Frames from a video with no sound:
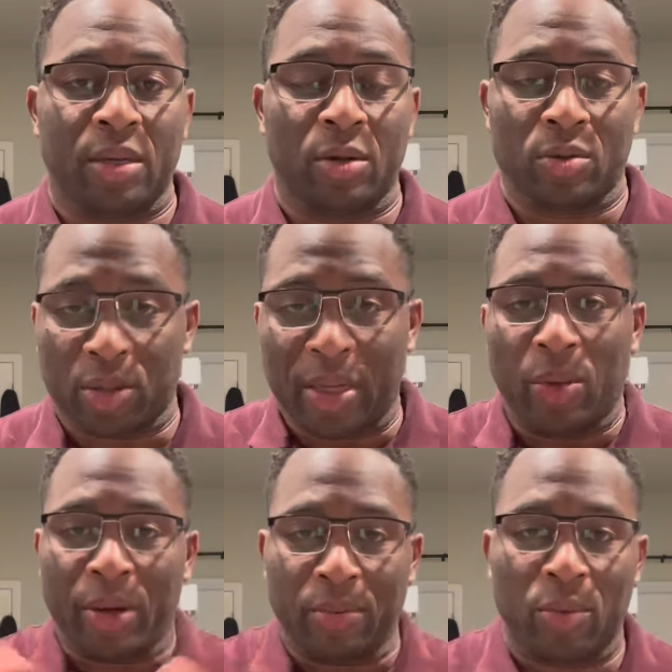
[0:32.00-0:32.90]
So
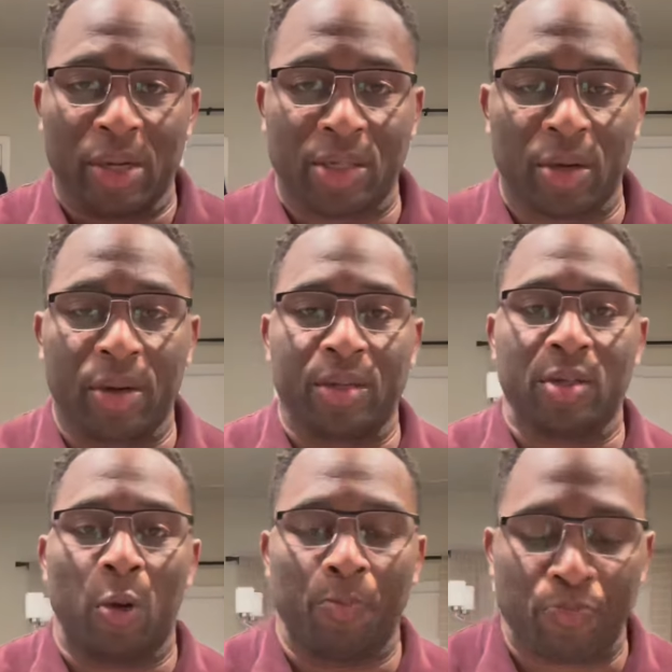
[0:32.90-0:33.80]
anyway, we'll get started.
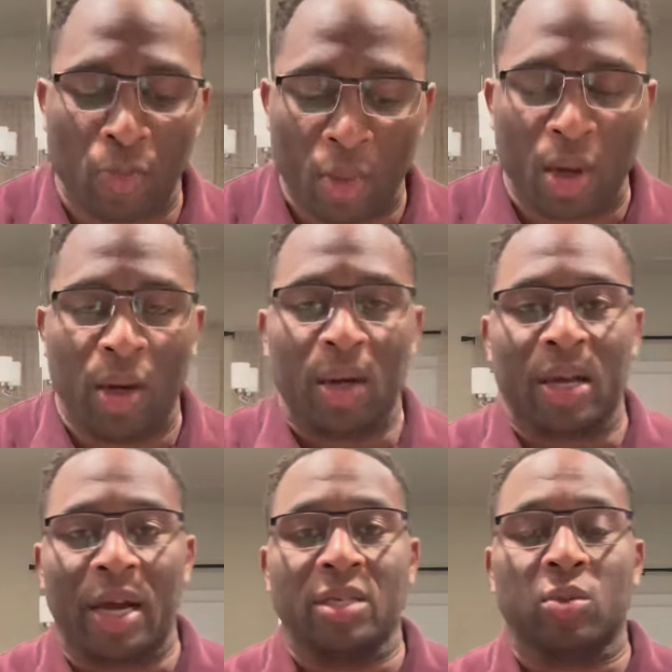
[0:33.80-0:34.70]
So guys,